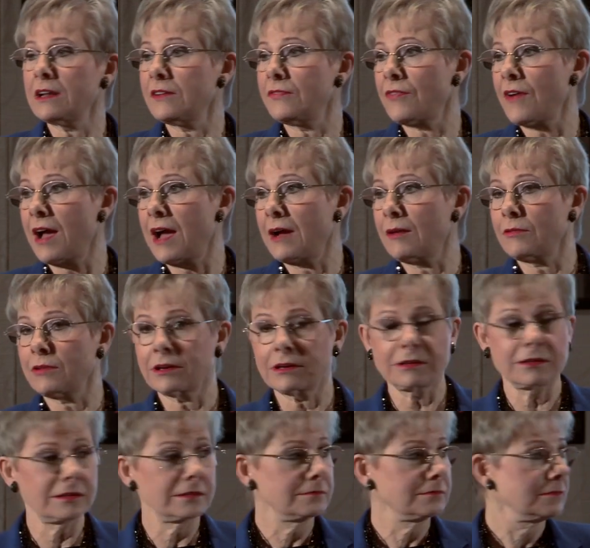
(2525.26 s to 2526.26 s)
of
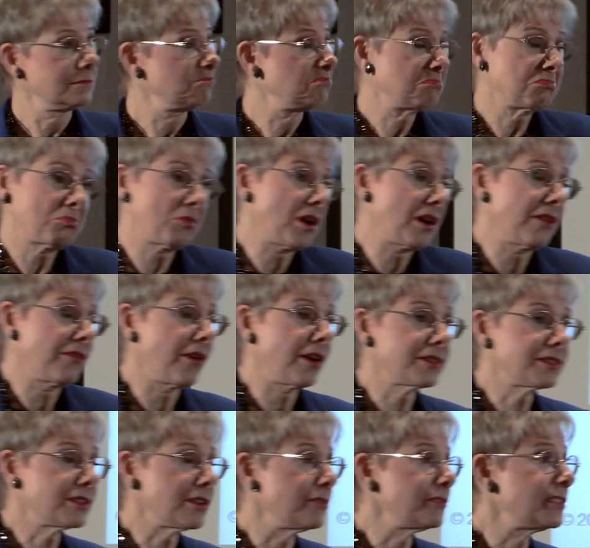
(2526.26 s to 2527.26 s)
our One of our
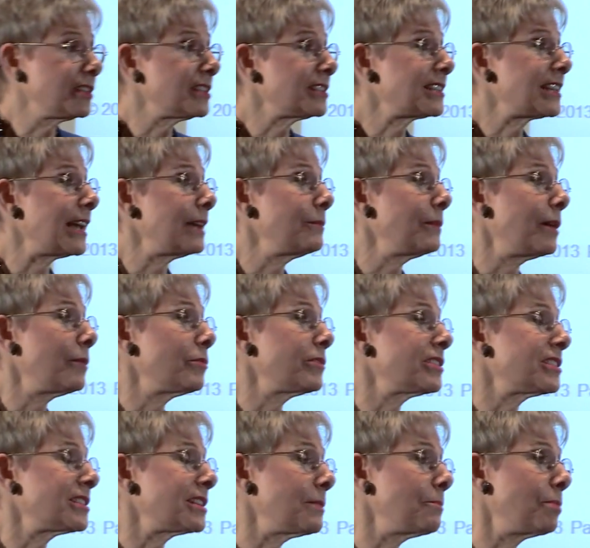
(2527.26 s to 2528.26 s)
associates came up
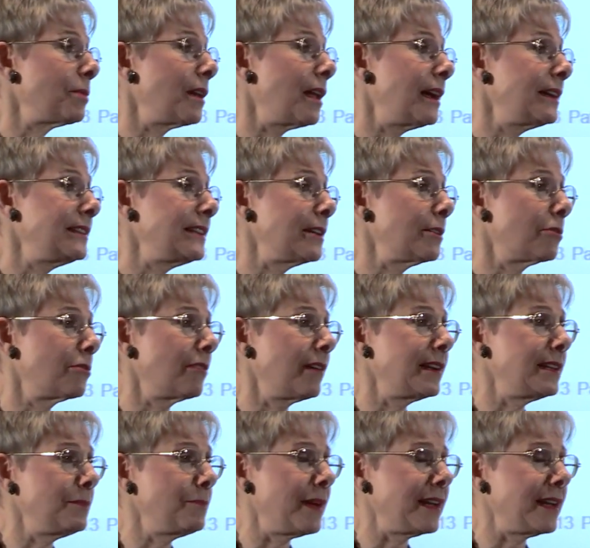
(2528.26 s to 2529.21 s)
with a simple idea already,